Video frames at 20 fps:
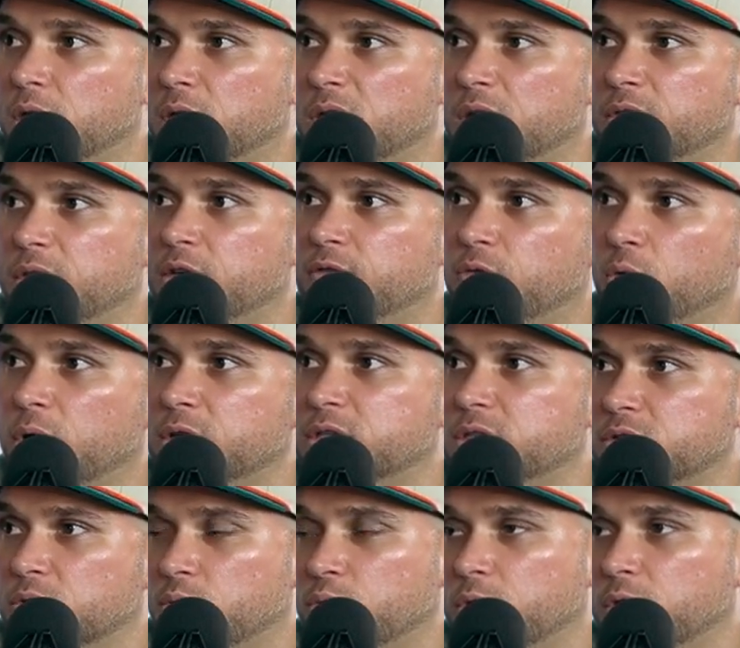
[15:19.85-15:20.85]
And I think voice
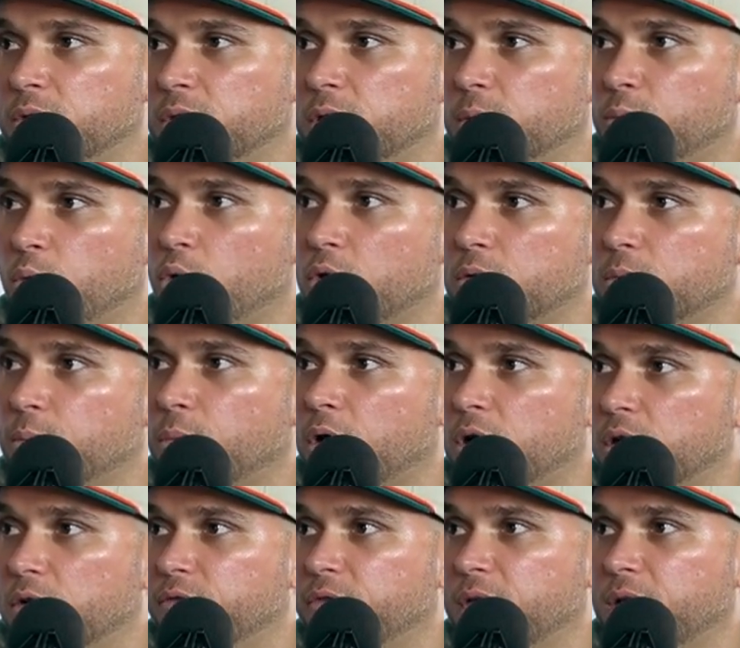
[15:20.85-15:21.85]
is a really important
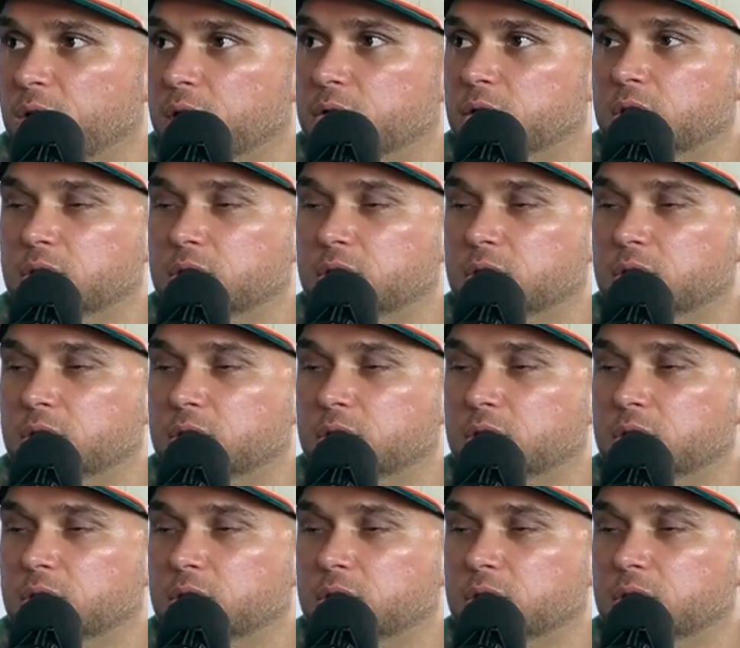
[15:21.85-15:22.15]
part of that.